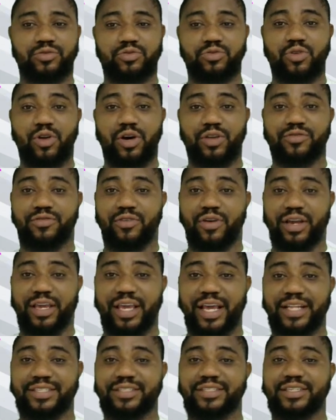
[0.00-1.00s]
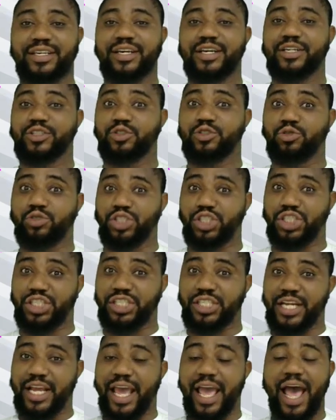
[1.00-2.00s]
Do not forget to
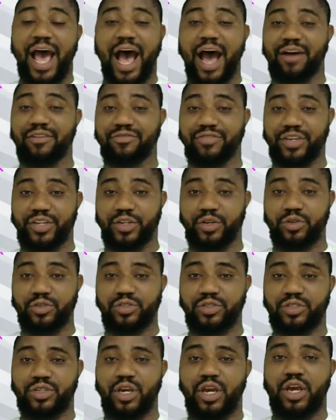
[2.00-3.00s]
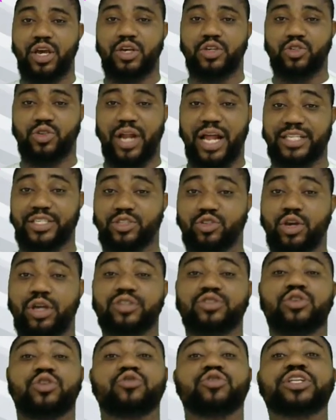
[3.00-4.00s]
share our videos so that it's
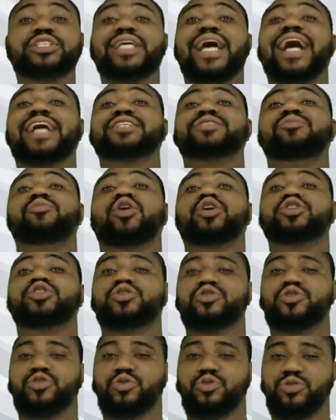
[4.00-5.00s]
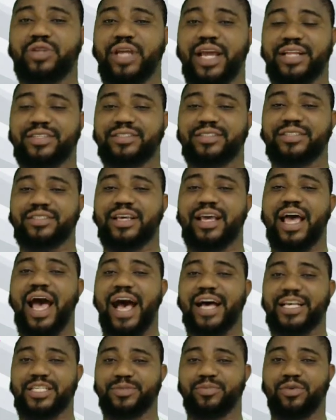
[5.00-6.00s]
going to reach as much students
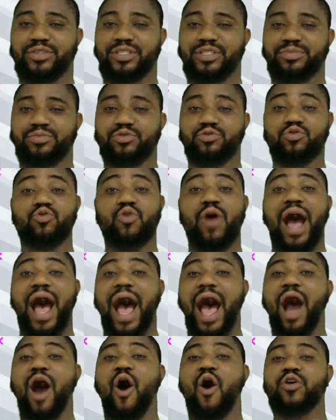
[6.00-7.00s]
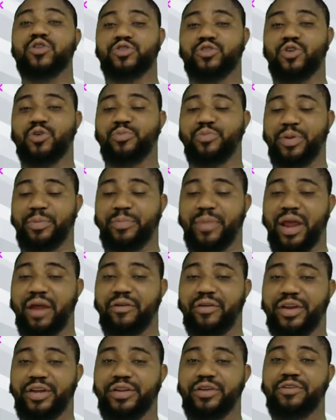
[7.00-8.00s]
as possible who are also
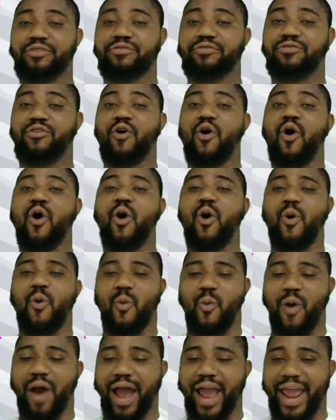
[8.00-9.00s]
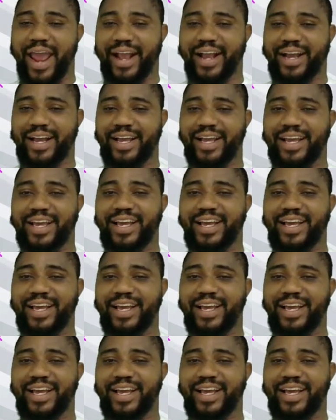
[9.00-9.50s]
preparing for Waec.